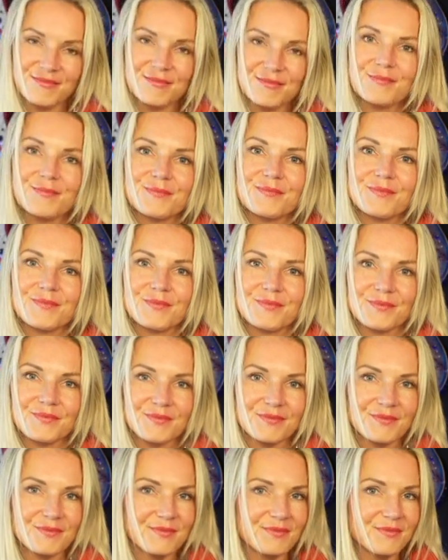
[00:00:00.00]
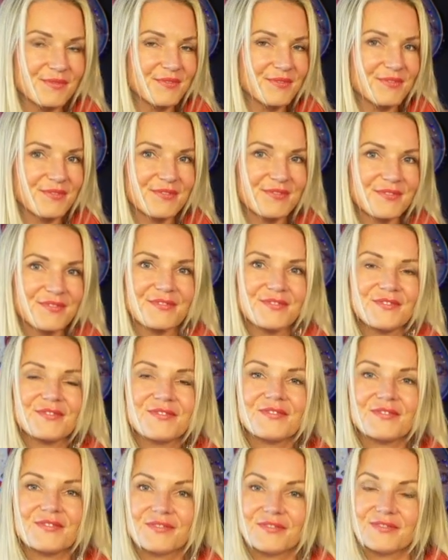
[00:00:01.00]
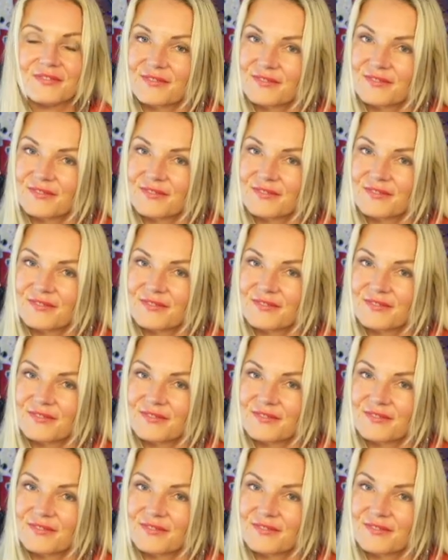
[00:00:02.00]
This practice helps me